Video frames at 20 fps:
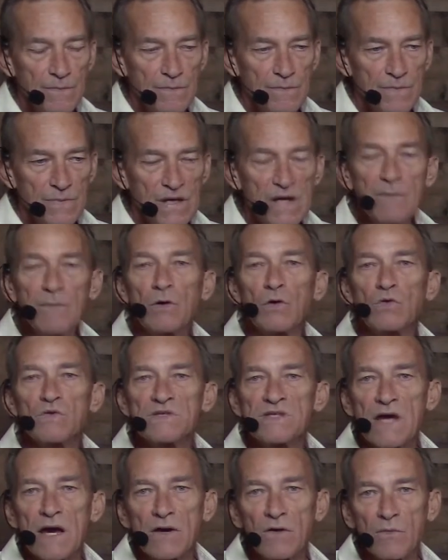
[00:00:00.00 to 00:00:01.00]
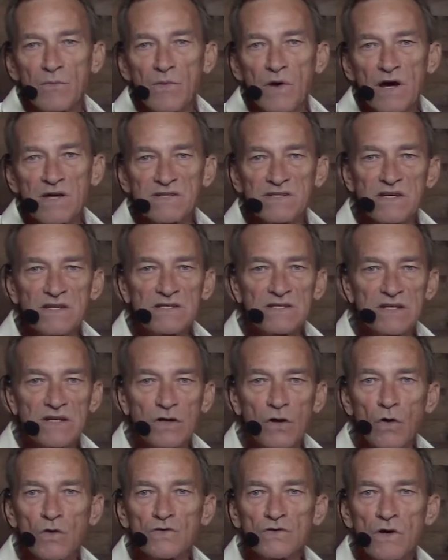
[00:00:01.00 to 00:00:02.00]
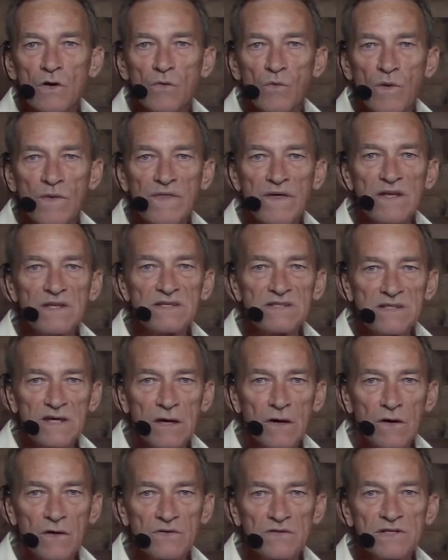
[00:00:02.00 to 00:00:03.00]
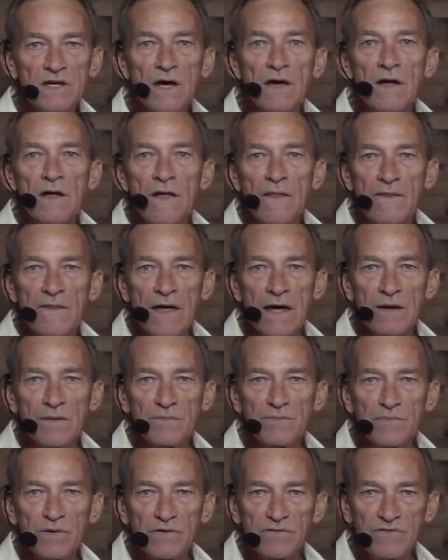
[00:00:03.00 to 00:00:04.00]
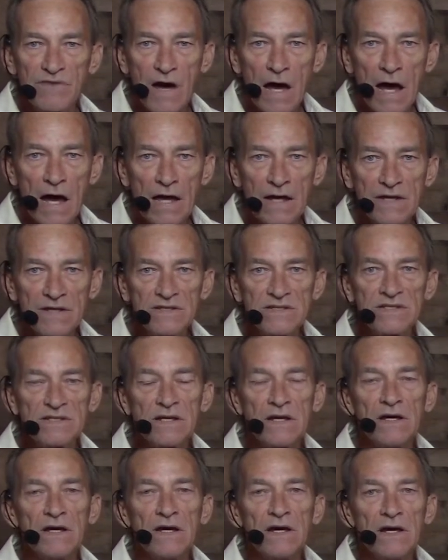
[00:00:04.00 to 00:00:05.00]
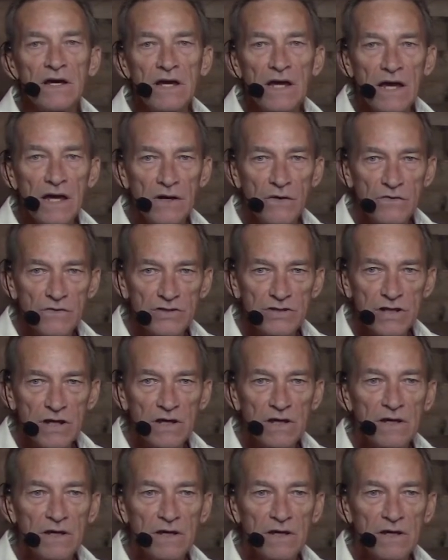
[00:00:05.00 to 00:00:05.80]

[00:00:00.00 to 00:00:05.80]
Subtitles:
chemical cycle process that goes on within cells that provides energy.